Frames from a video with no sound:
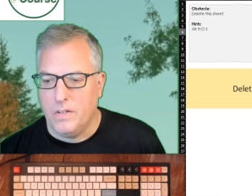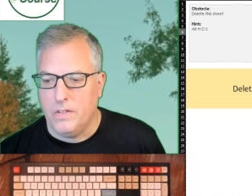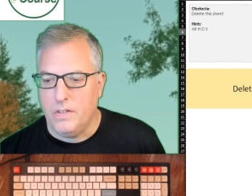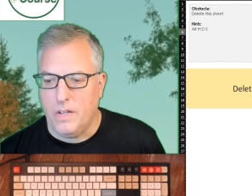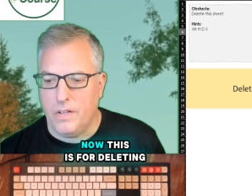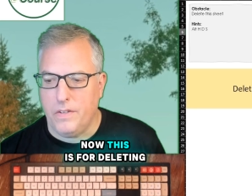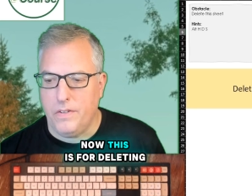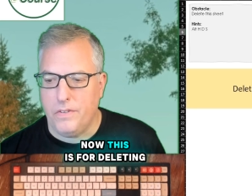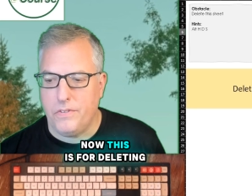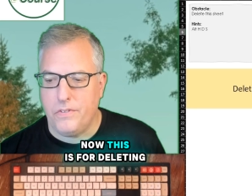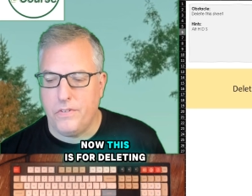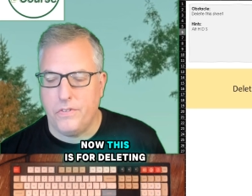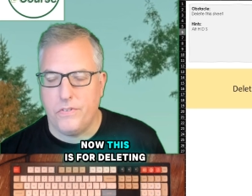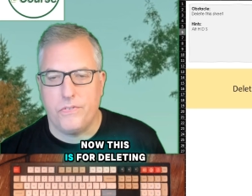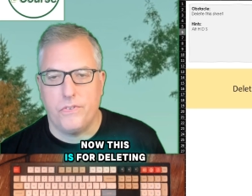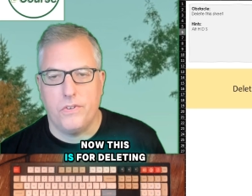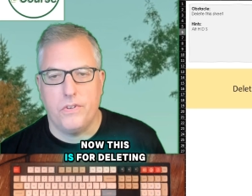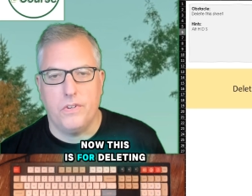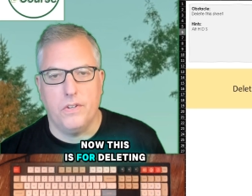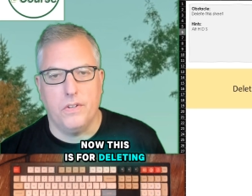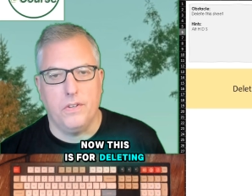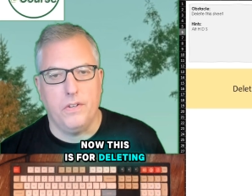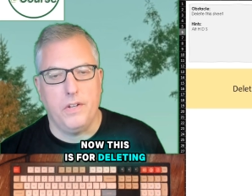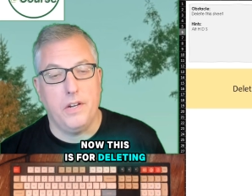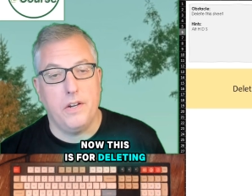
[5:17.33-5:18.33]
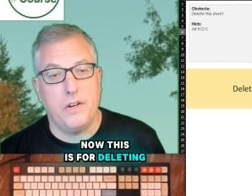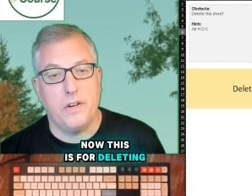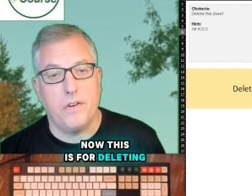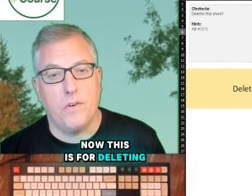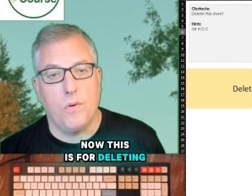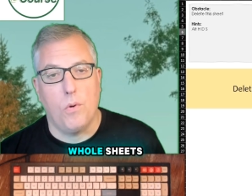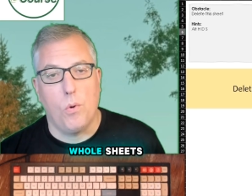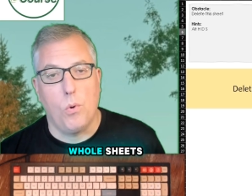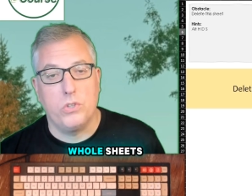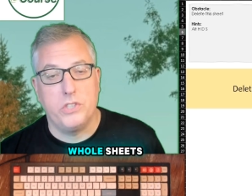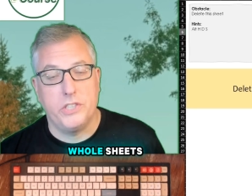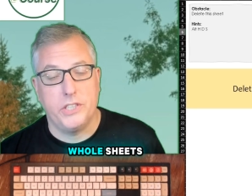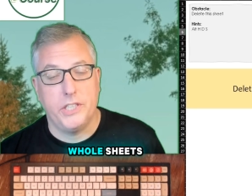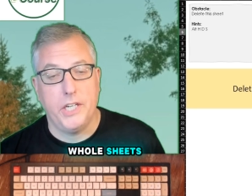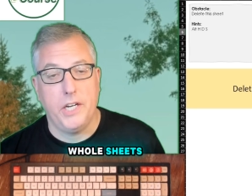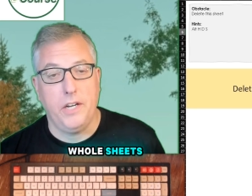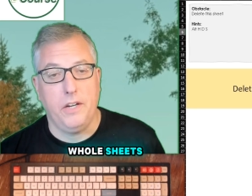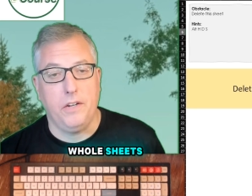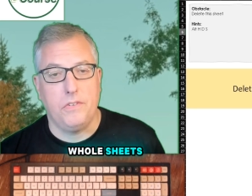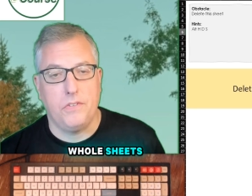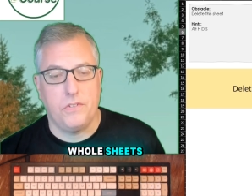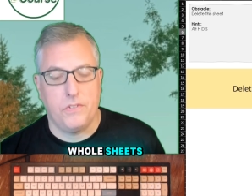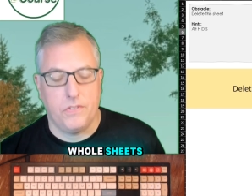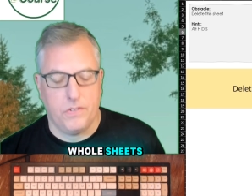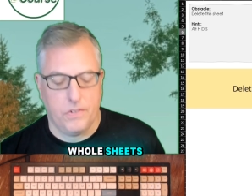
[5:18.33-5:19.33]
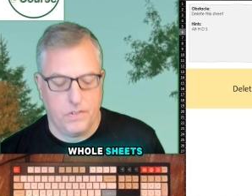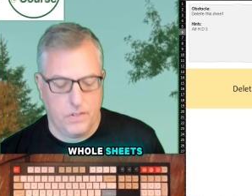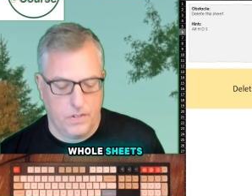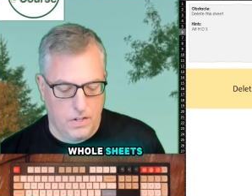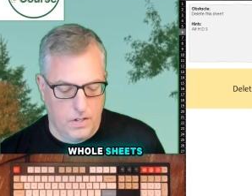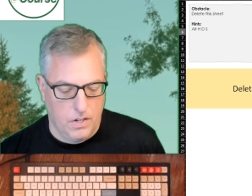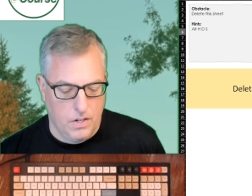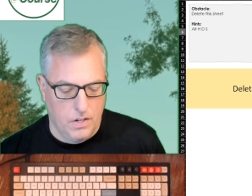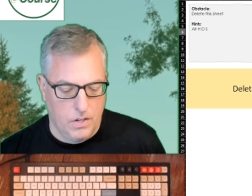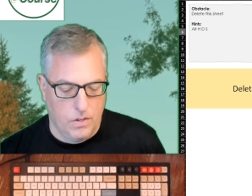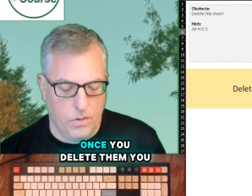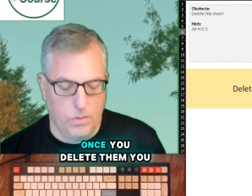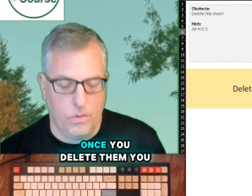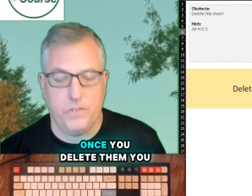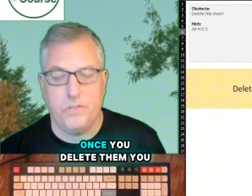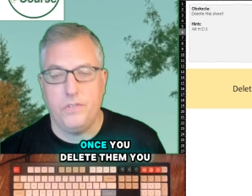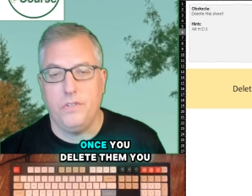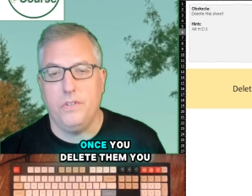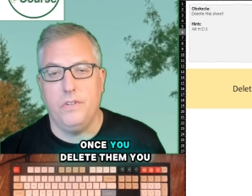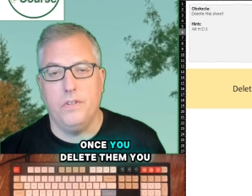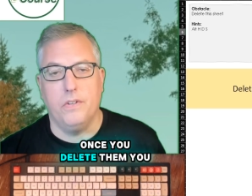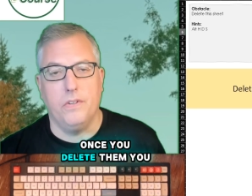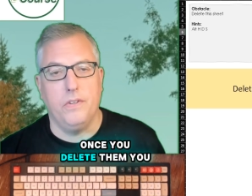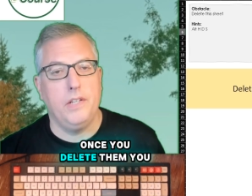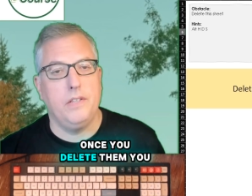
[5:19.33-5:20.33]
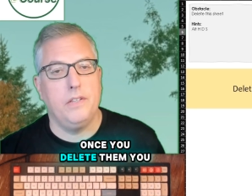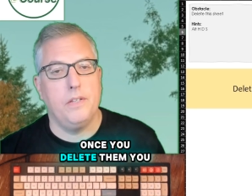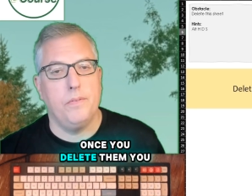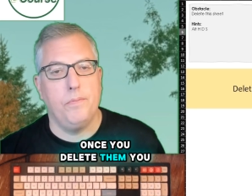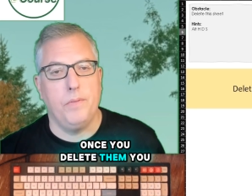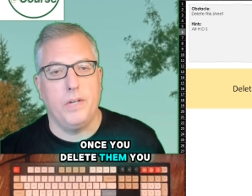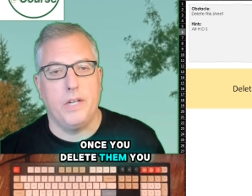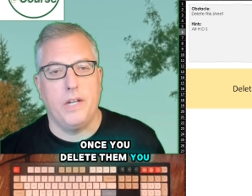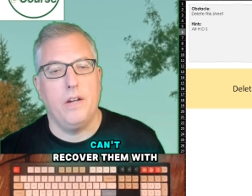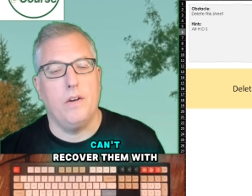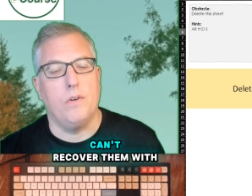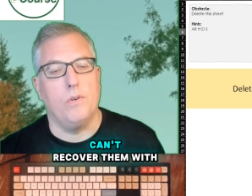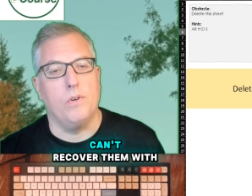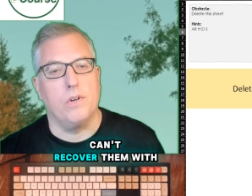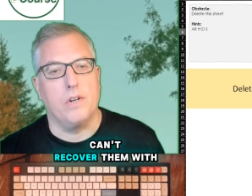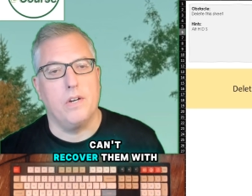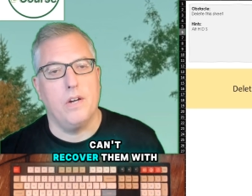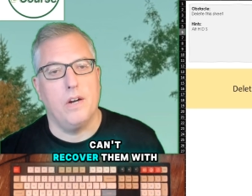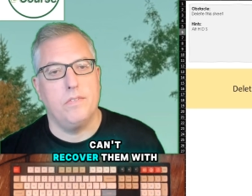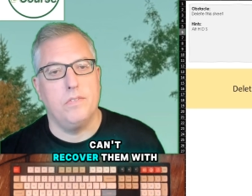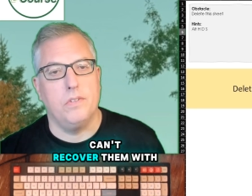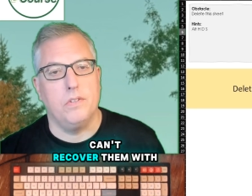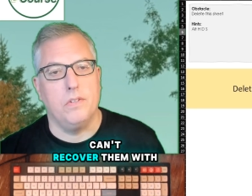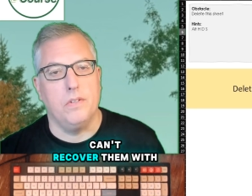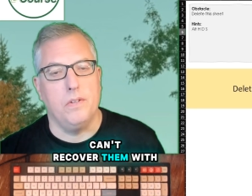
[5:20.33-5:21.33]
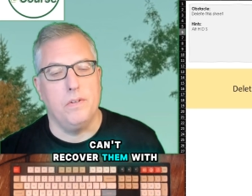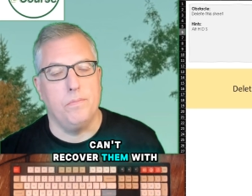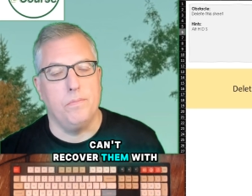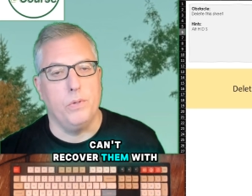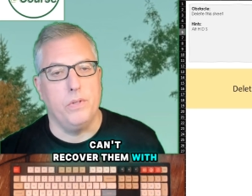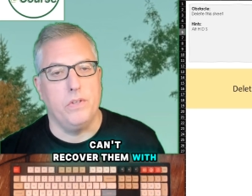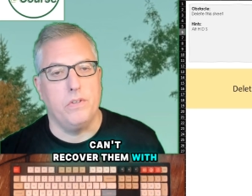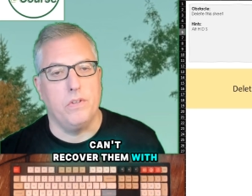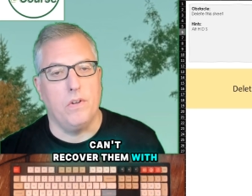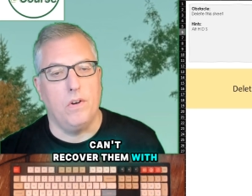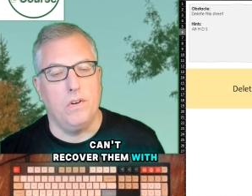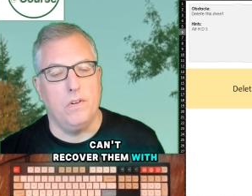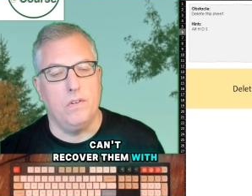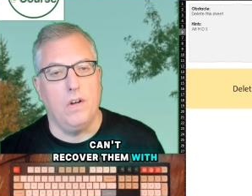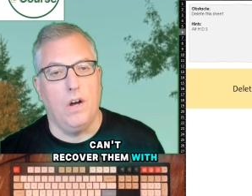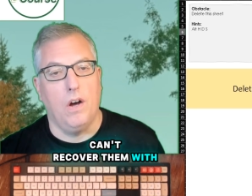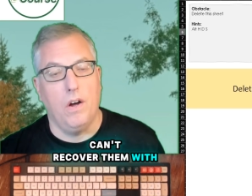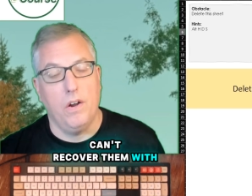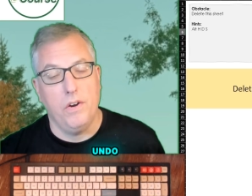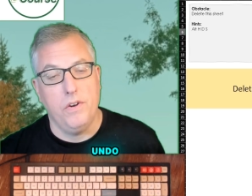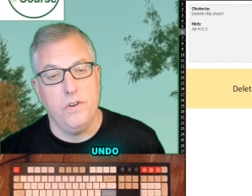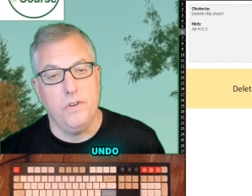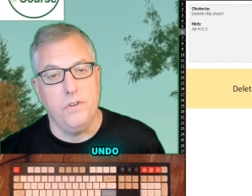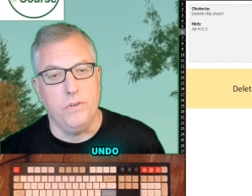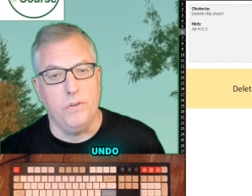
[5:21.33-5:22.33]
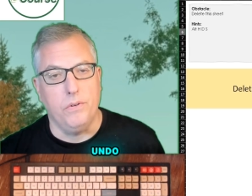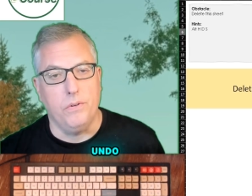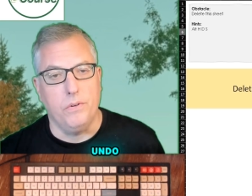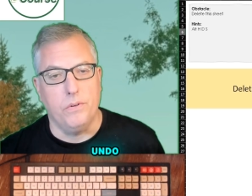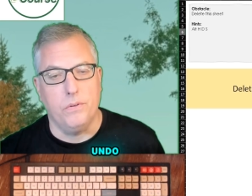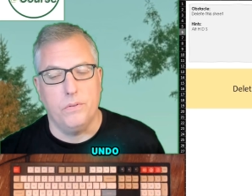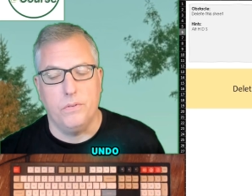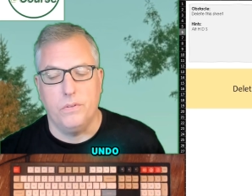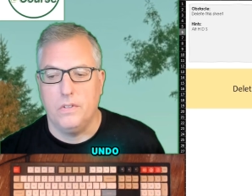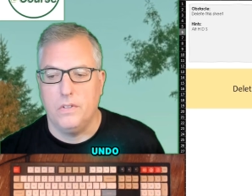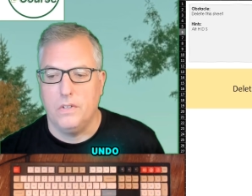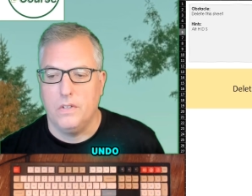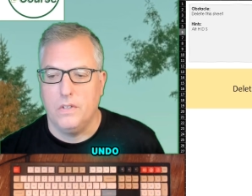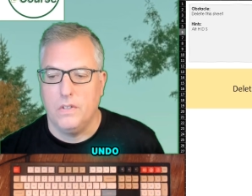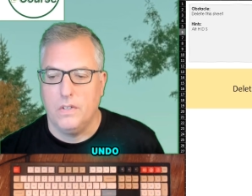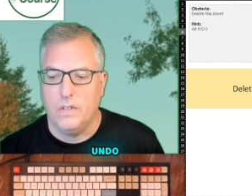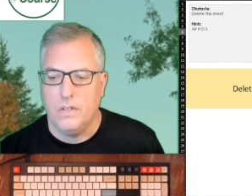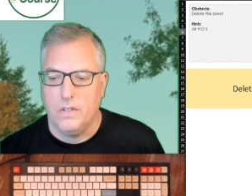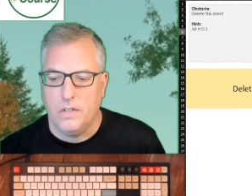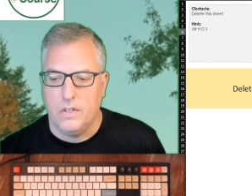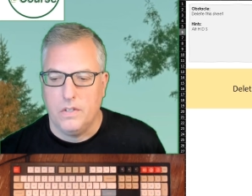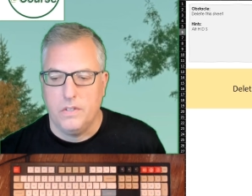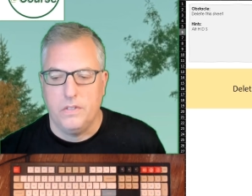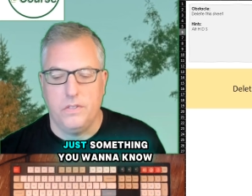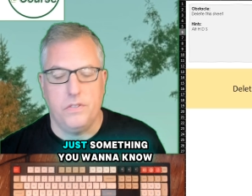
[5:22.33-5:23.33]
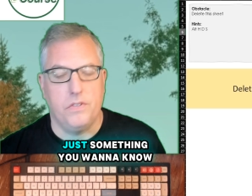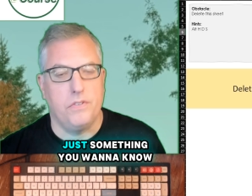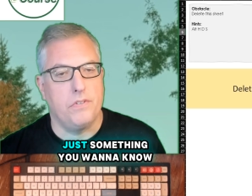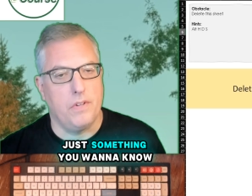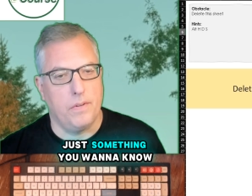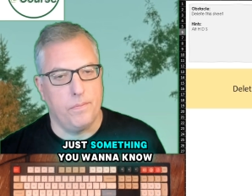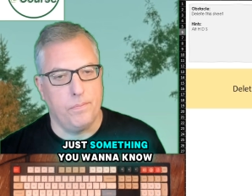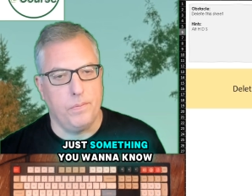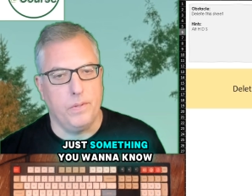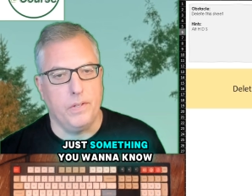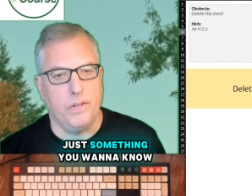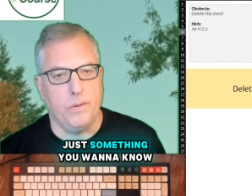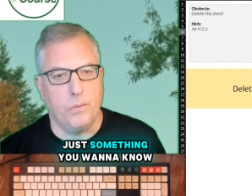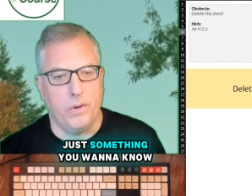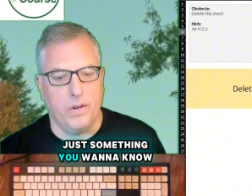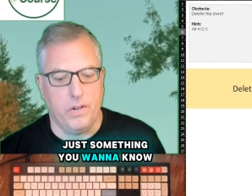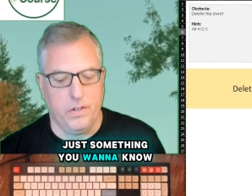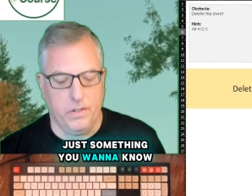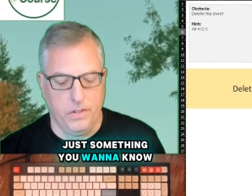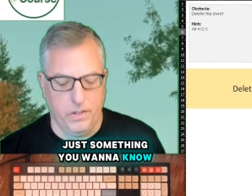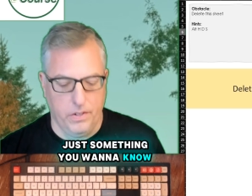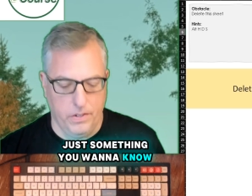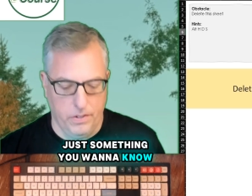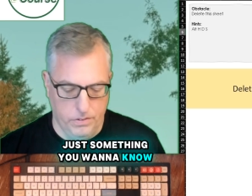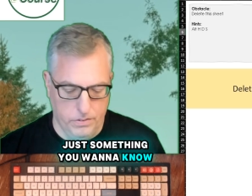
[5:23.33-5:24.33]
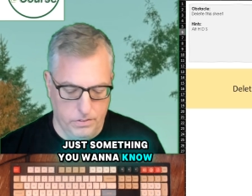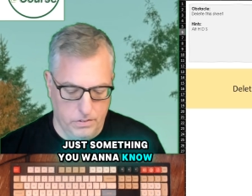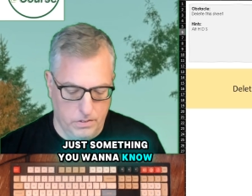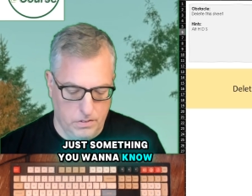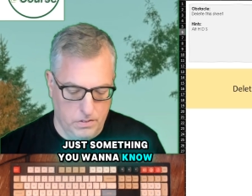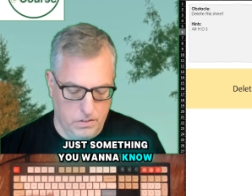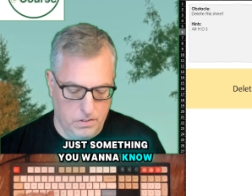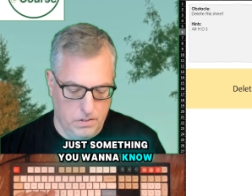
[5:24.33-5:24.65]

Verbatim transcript: Now this is for deleting whole sheets. Once you delete them, you can't recover them with undo. Just something you want to note.